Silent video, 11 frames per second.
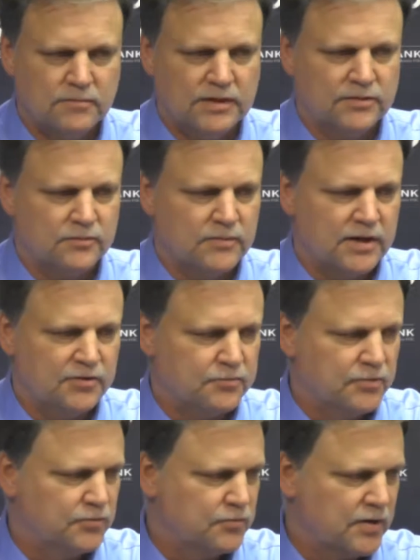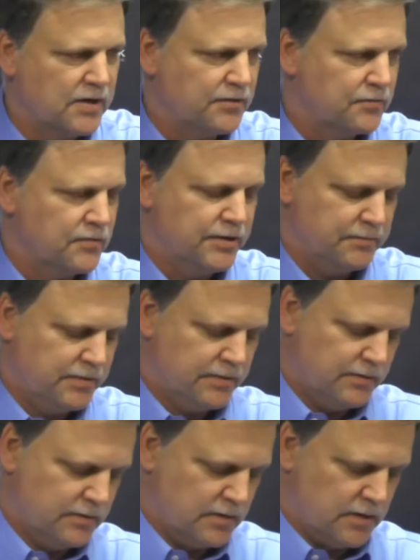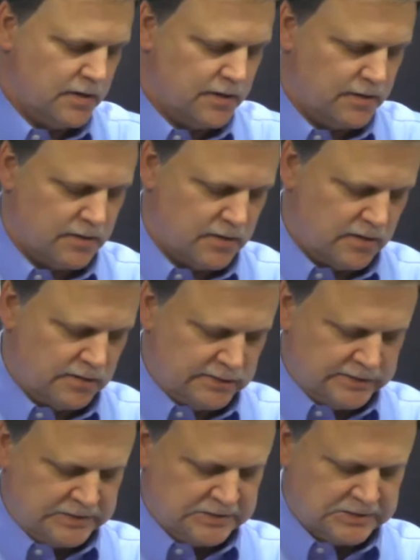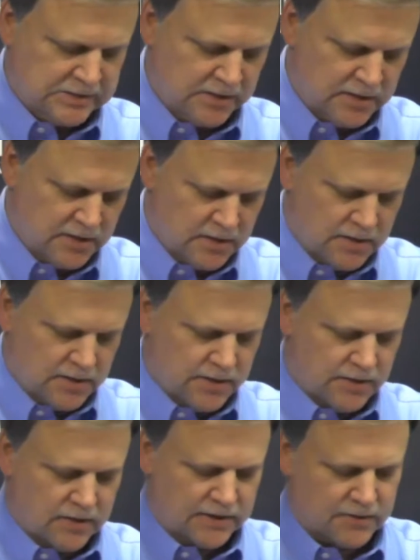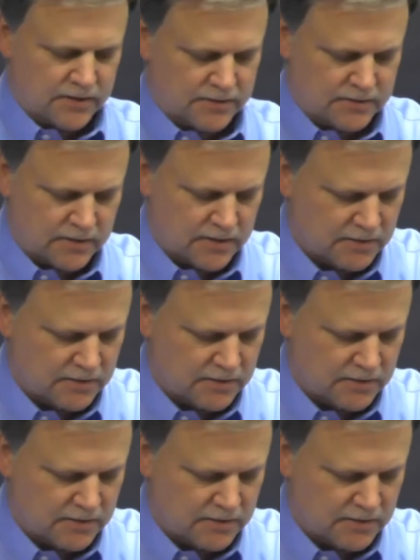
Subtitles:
Made some nice moves around the rim. And, you know, I thought,